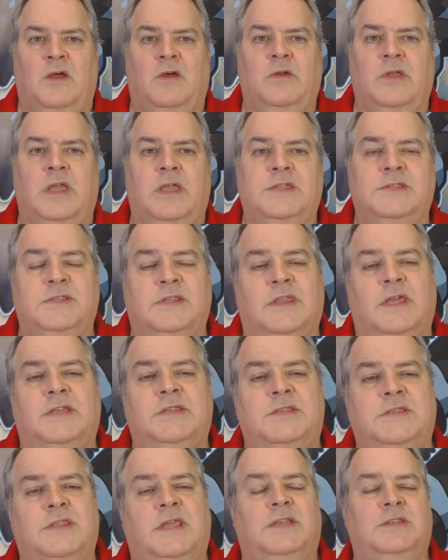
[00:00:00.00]
Okay, so
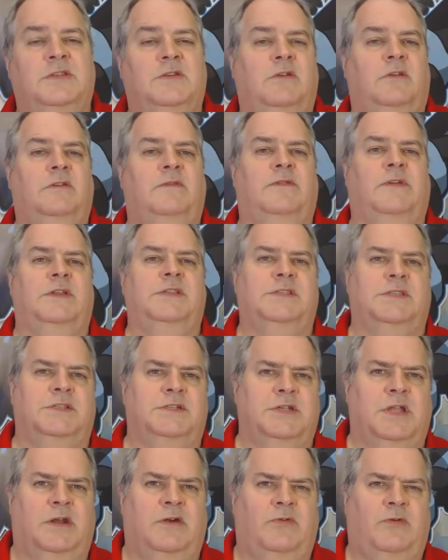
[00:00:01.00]
that's good advice in
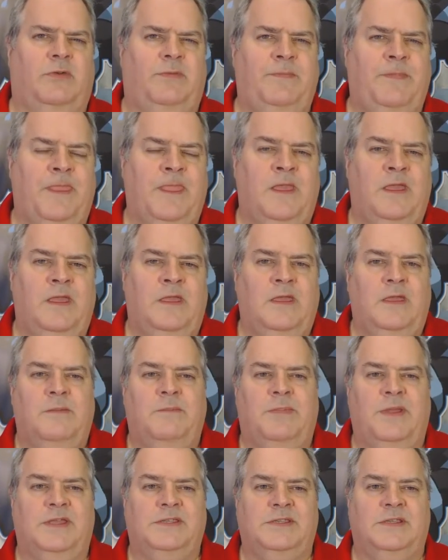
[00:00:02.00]
general.
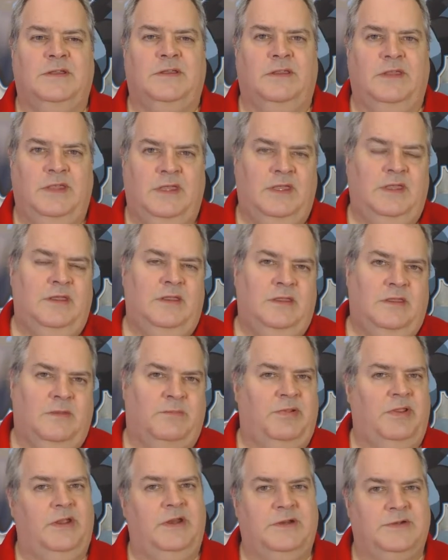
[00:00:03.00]
Basically, the
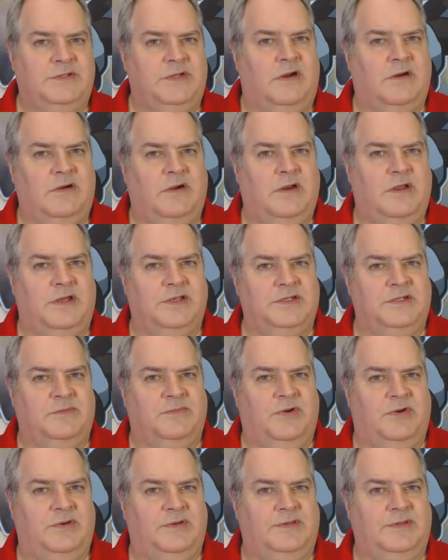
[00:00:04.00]
players are our
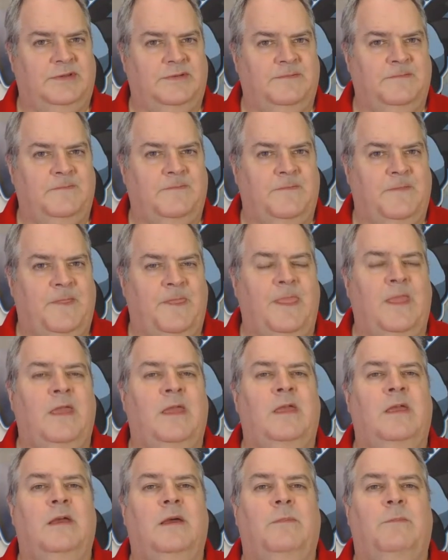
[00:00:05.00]
customers,
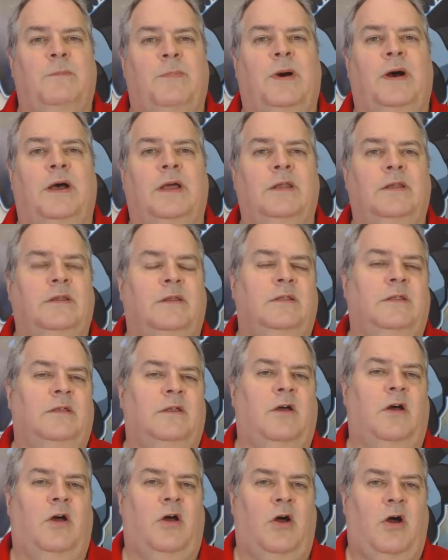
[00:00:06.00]
but
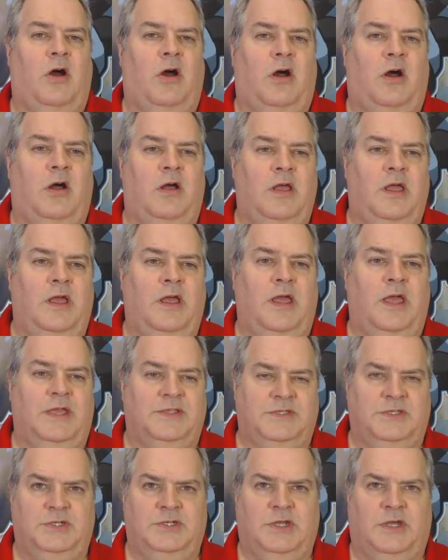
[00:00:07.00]

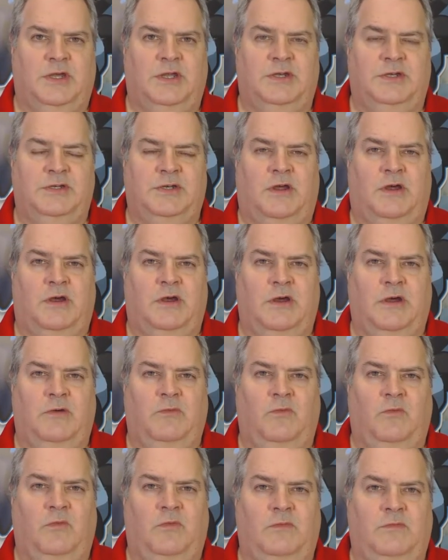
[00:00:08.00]
as a judge,
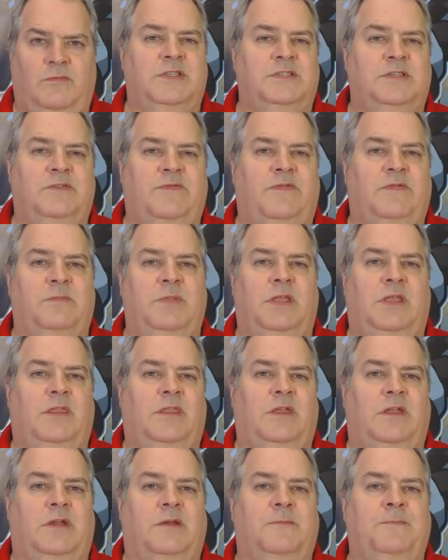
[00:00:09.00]
our reason for
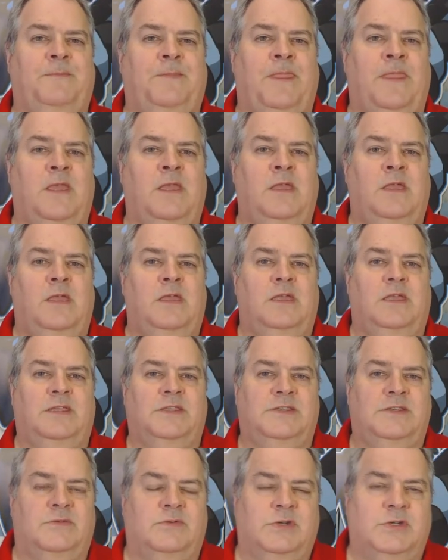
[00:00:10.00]
being there
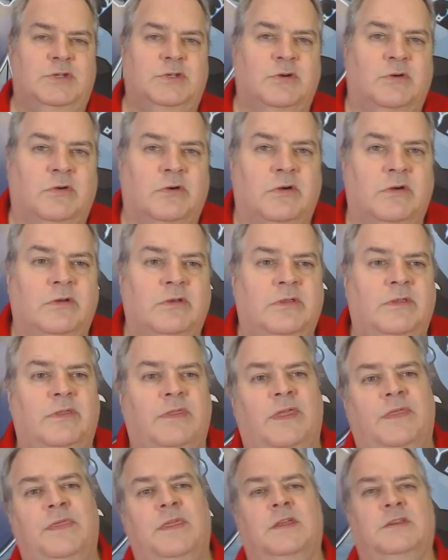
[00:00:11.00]
is to ensure
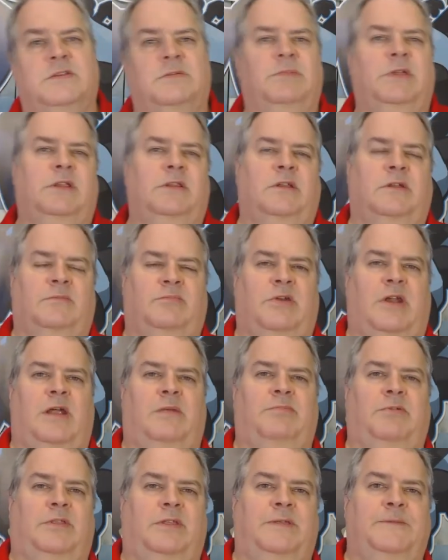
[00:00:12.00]
that things are being done
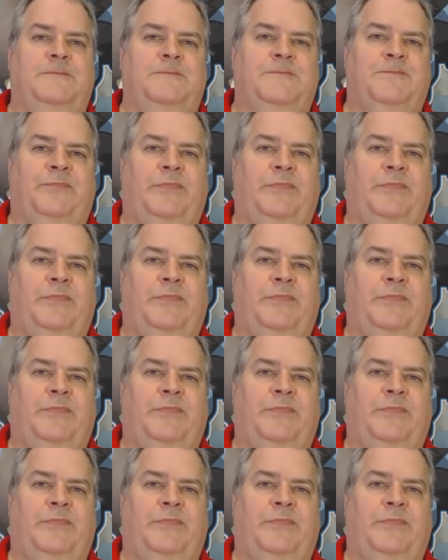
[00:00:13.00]
properly.